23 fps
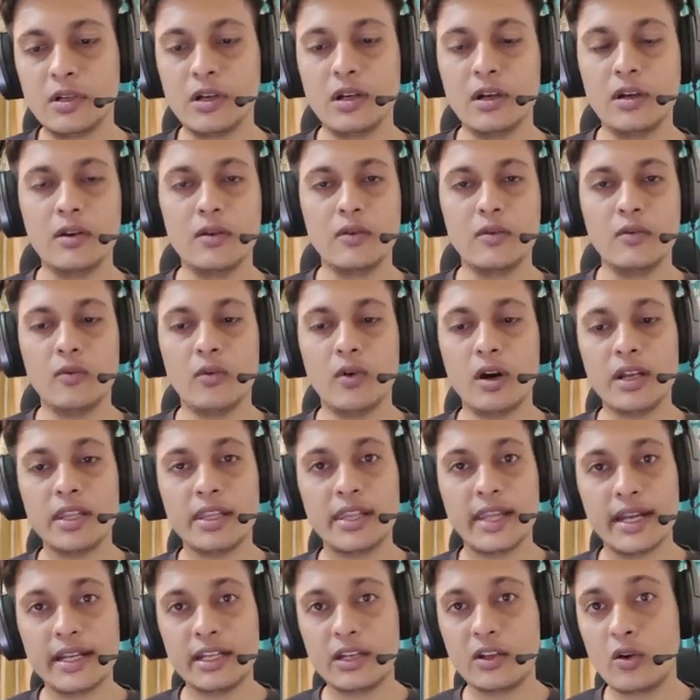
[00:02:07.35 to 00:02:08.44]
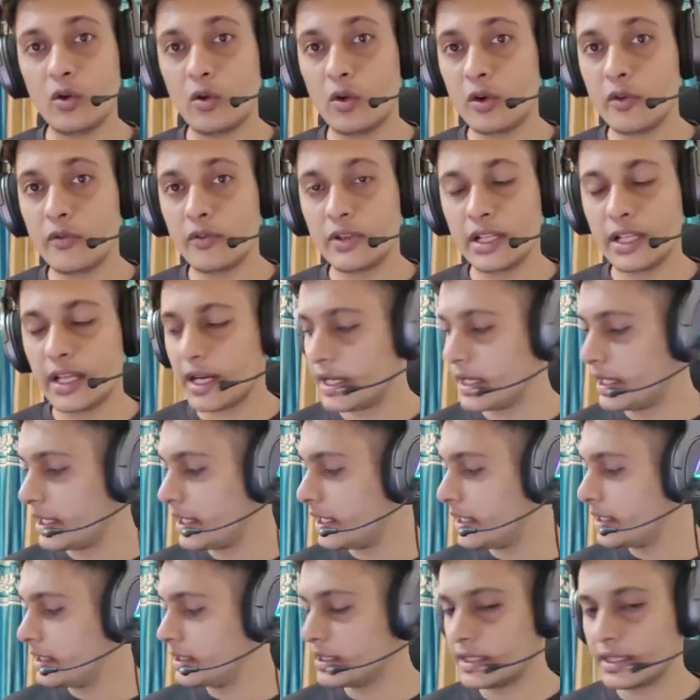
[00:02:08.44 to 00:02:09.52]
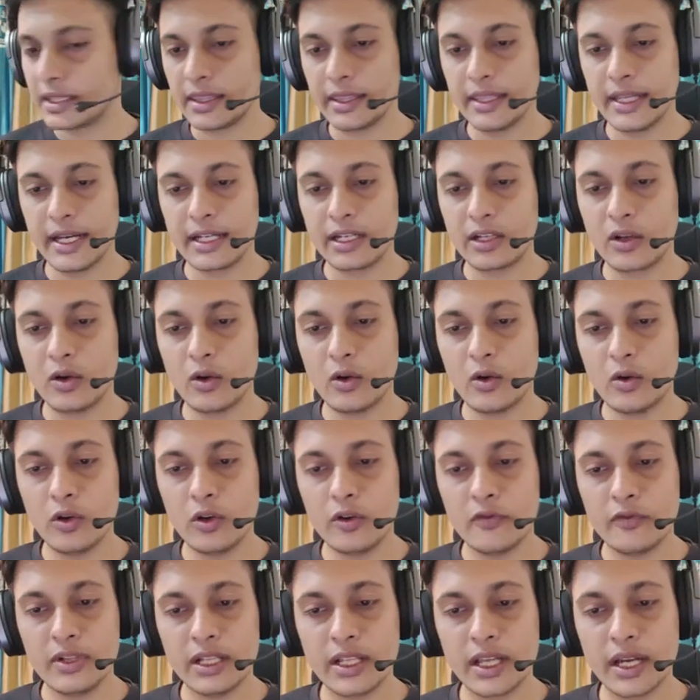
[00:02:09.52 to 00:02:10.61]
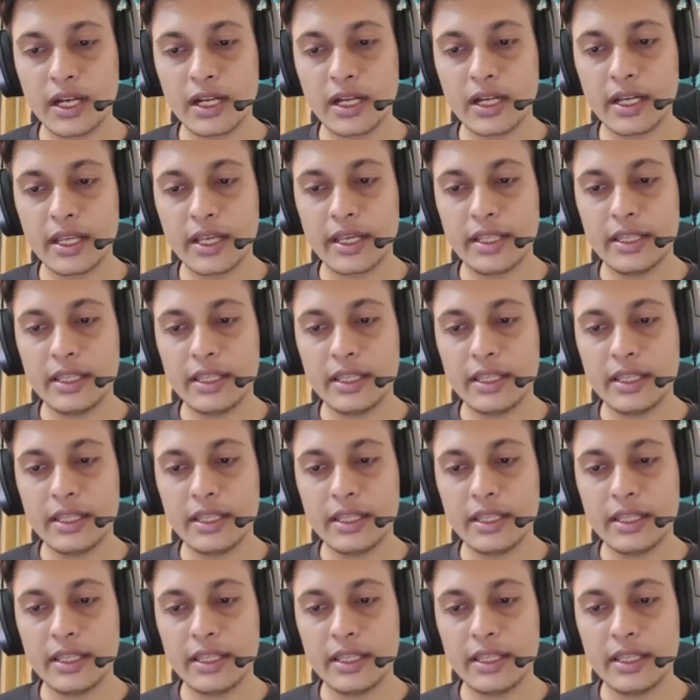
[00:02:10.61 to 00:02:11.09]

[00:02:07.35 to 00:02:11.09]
What that core will contain? That core will contain